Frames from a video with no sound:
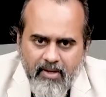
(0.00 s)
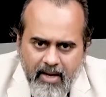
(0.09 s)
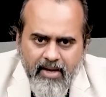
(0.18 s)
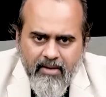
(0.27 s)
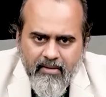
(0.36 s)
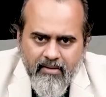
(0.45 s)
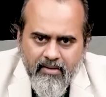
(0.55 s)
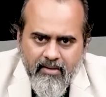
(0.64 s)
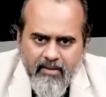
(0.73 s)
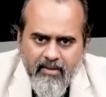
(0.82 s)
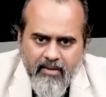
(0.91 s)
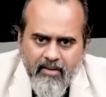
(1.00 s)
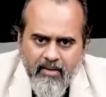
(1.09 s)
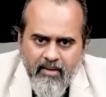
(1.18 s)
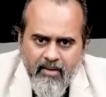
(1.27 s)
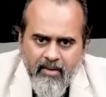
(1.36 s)
Right?
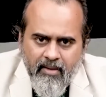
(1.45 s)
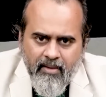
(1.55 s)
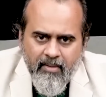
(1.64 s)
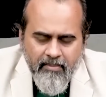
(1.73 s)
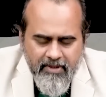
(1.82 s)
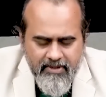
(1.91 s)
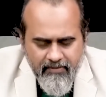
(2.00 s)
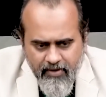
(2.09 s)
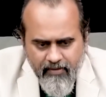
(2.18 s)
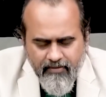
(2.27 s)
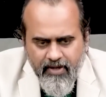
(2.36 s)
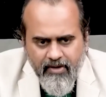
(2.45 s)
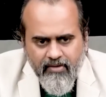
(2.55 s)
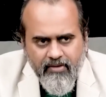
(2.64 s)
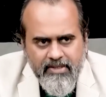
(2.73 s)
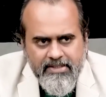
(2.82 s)
But the way of the
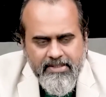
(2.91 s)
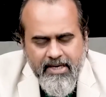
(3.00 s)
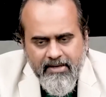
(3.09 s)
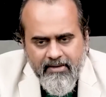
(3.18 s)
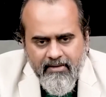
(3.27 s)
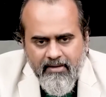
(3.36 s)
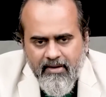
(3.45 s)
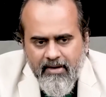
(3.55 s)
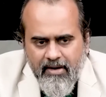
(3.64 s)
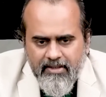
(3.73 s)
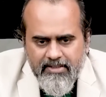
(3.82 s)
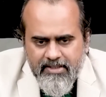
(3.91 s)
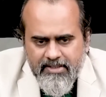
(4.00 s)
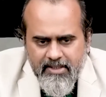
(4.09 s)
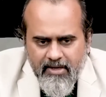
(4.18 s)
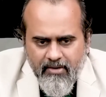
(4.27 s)
ego is that it
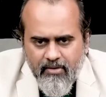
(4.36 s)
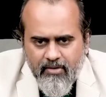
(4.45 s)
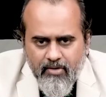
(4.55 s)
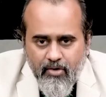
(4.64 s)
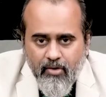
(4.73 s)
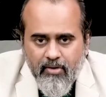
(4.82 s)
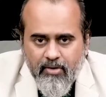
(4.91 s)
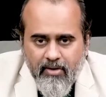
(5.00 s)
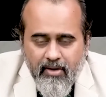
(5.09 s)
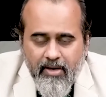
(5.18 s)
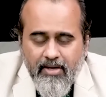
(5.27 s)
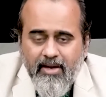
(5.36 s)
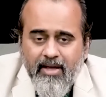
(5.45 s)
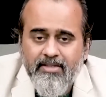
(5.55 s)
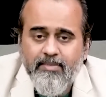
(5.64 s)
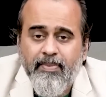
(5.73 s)
just cannot look. It
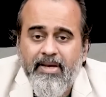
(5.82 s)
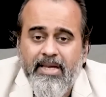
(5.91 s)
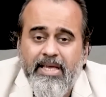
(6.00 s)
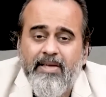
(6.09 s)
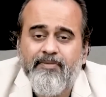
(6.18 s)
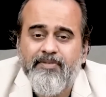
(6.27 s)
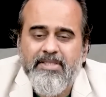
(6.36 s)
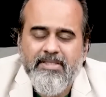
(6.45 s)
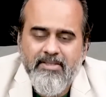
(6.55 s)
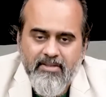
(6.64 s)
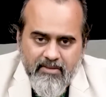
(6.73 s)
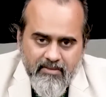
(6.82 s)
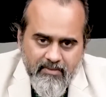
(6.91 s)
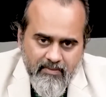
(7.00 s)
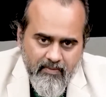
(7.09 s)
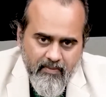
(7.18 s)
has beliefs,
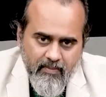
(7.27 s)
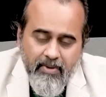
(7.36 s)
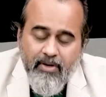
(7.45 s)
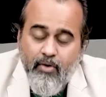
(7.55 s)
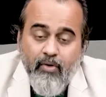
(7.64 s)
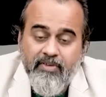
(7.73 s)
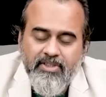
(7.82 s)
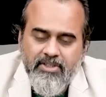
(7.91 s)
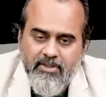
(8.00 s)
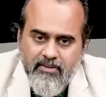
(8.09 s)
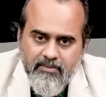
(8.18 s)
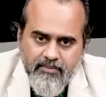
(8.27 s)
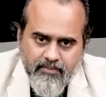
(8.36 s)
but no vision.